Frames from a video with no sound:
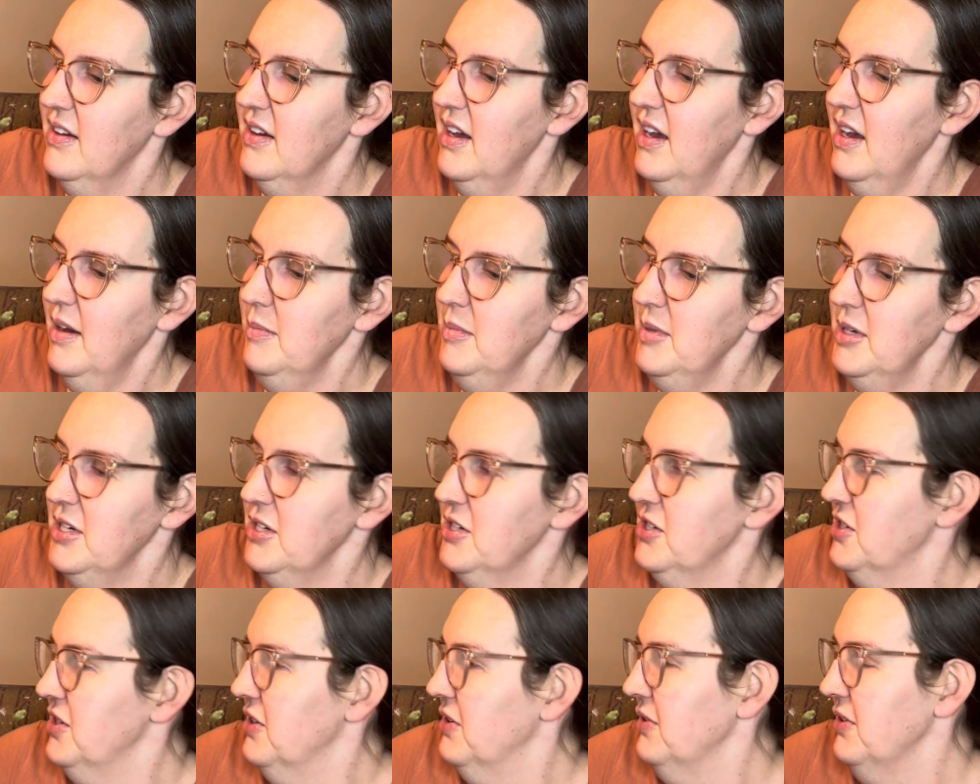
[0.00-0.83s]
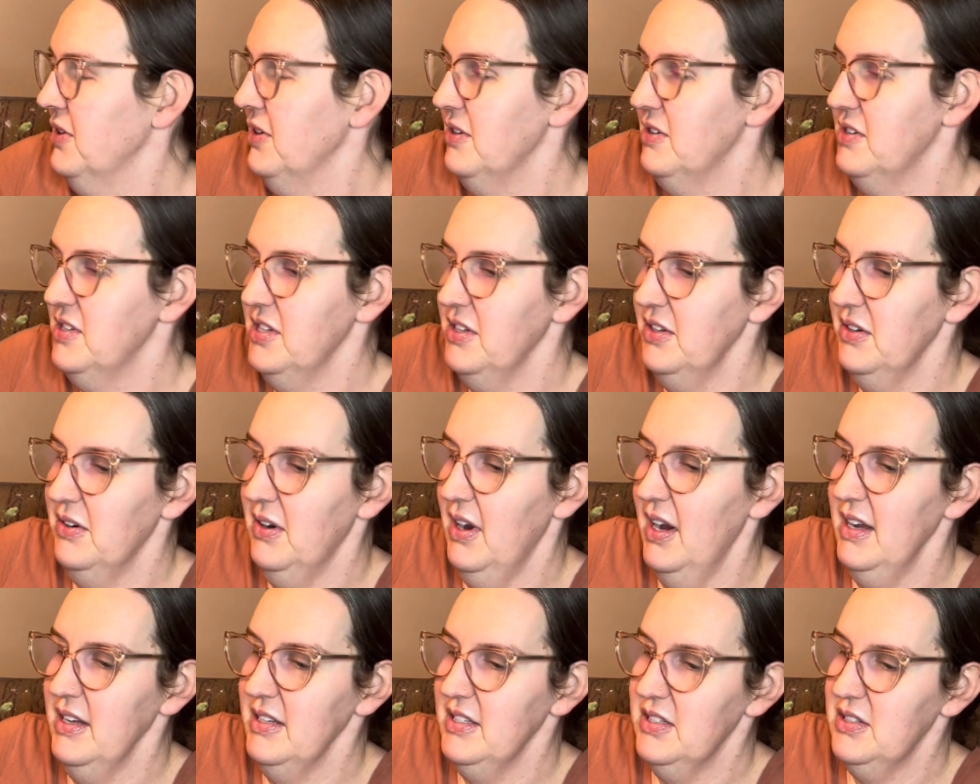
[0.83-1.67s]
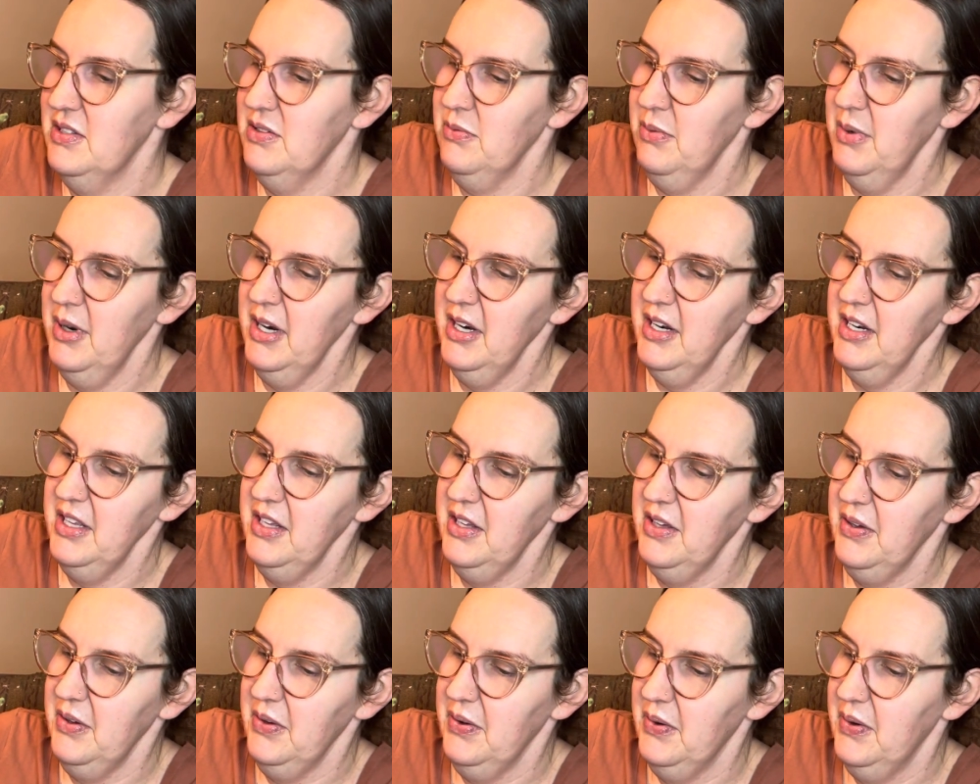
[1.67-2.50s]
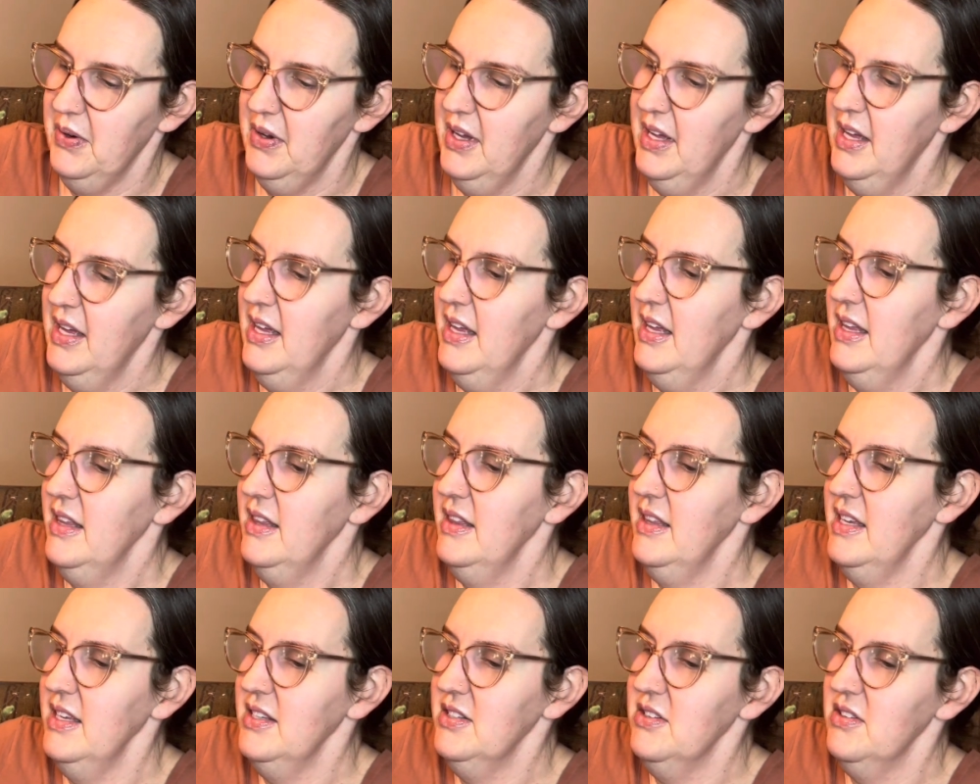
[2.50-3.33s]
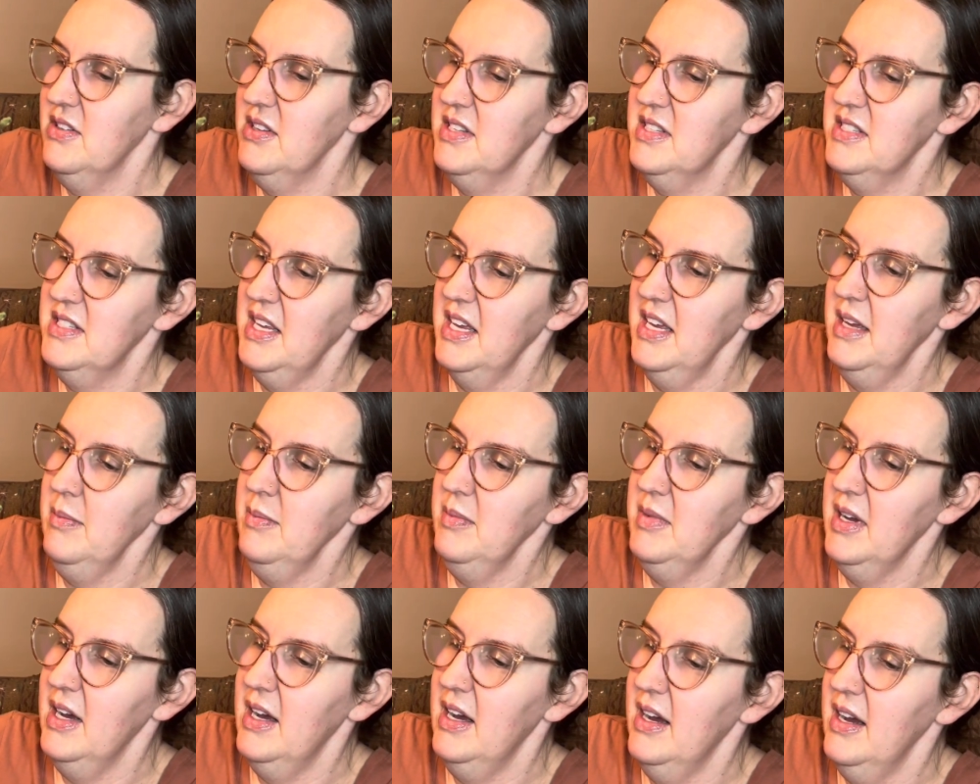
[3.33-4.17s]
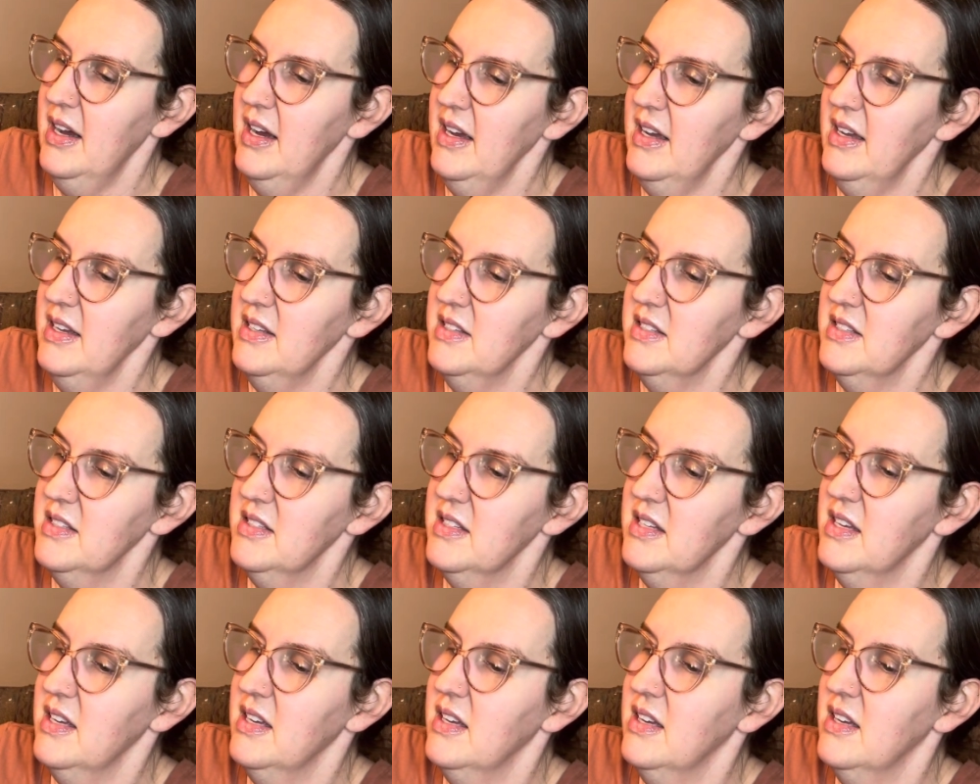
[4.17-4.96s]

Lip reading: I'm gonna show you too. I swear to you, these are the same guys